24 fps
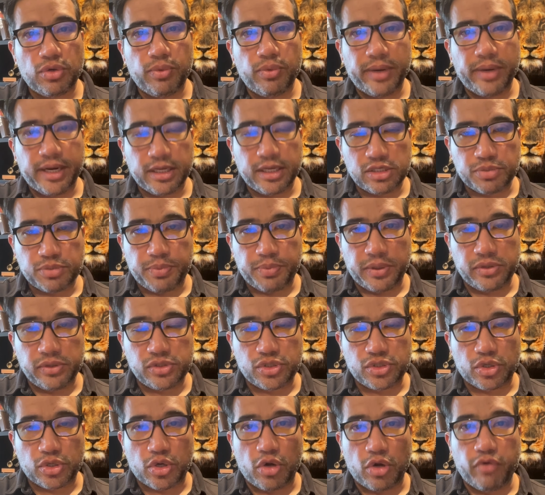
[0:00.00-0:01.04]
when exposed
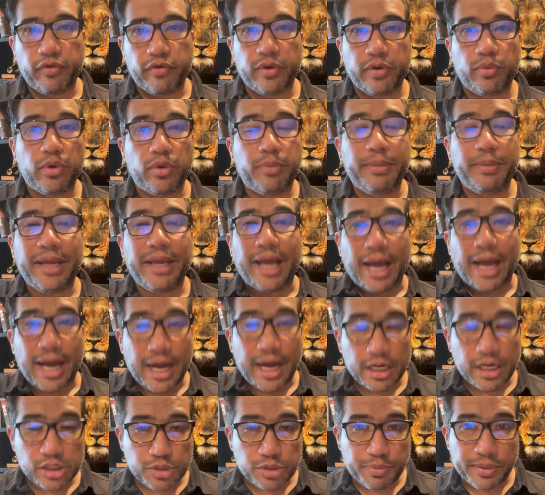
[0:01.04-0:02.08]
to COVID, would be
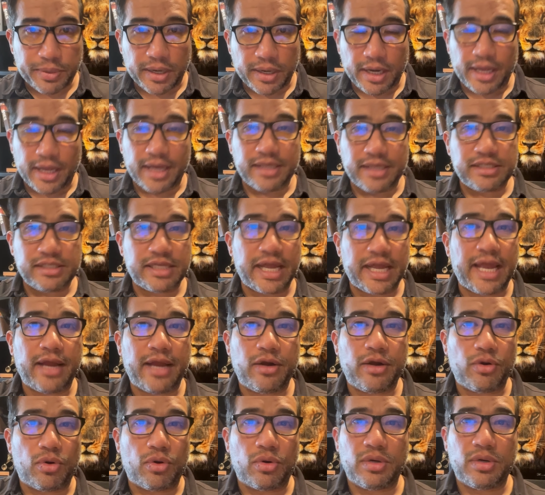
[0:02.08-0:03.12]
hospitalized
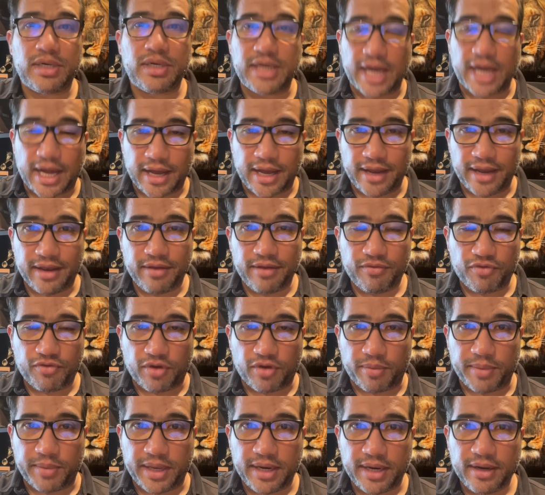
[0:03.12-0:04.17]
and or die
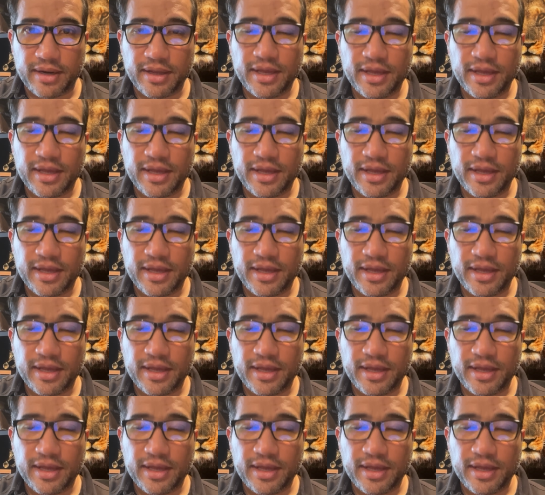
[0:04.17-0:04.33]
from it.